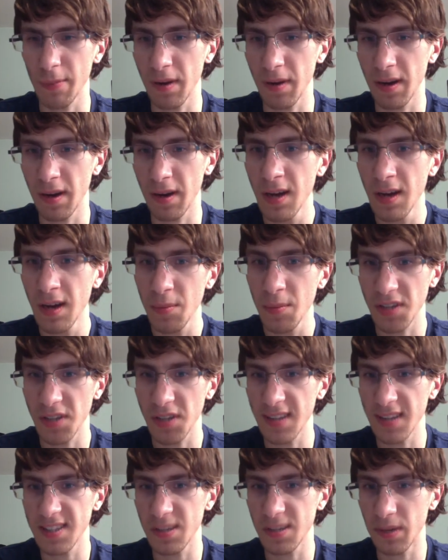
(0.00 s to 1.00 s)
I mean,
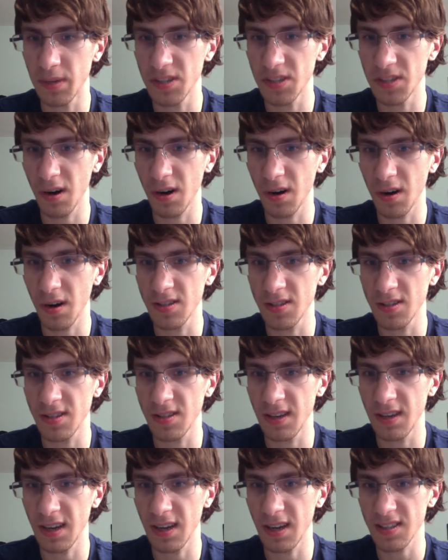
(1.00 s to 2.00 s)
besides the Abyss cards, the
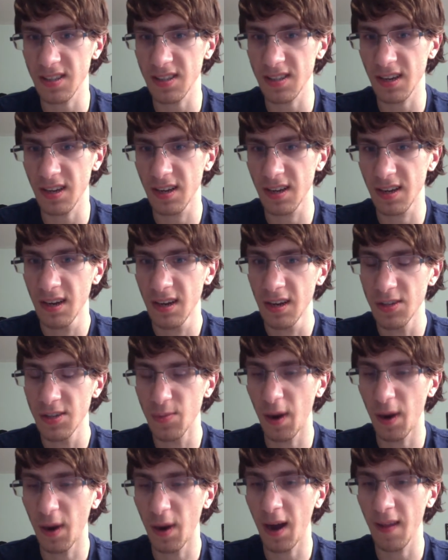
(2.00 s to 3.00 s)
deck's like you
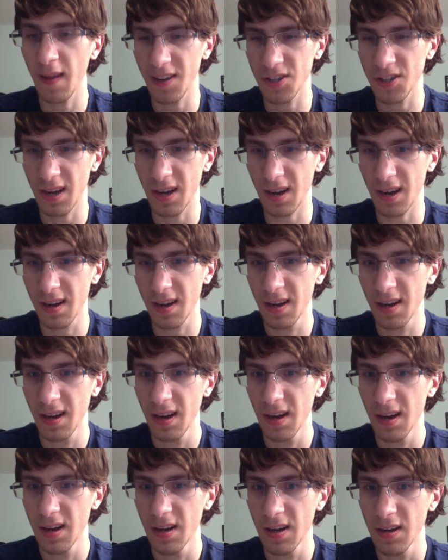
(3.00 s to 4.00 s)
buy the Legend deck,
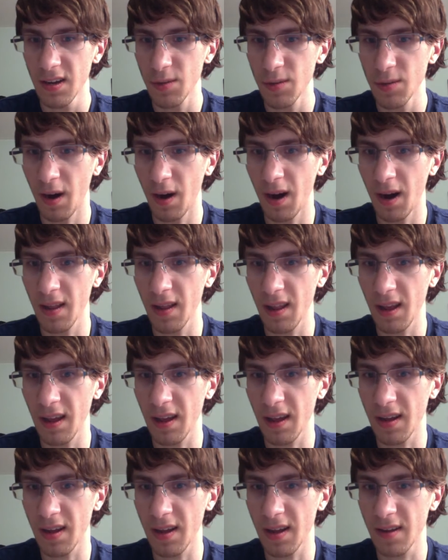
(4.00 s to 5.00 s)
you buy
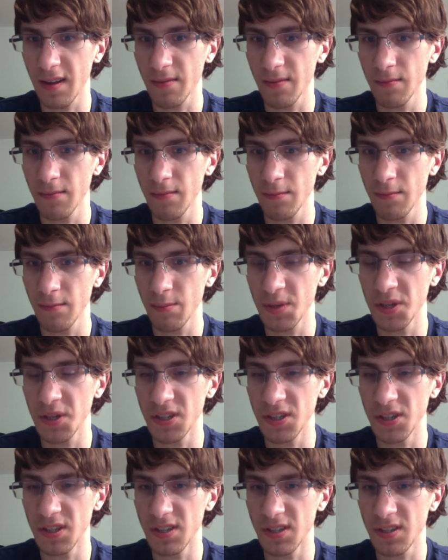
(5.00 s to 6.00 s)
like
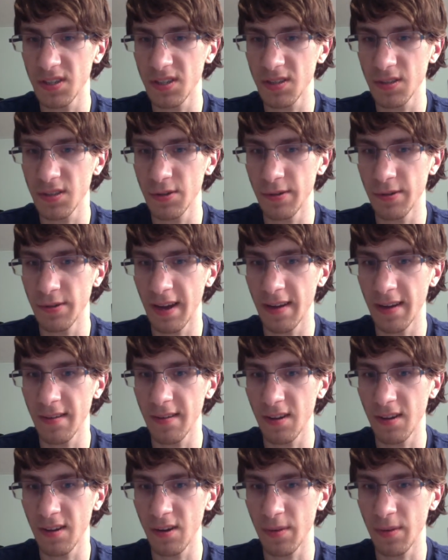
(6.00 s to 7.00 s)
PGs, you get
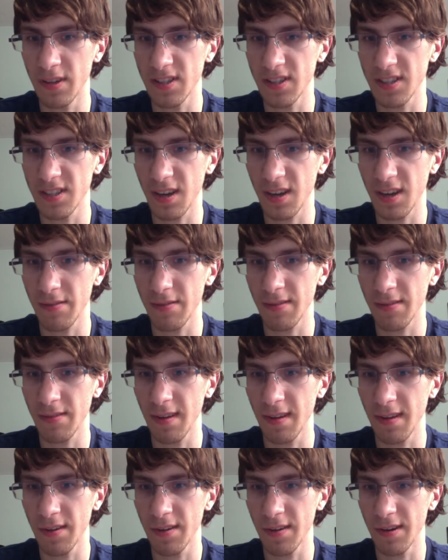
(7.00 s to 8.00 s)
your Abyss stuff,
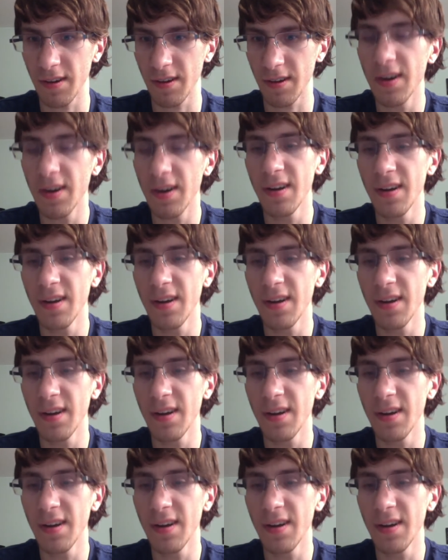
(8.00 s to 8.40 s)
and you're good.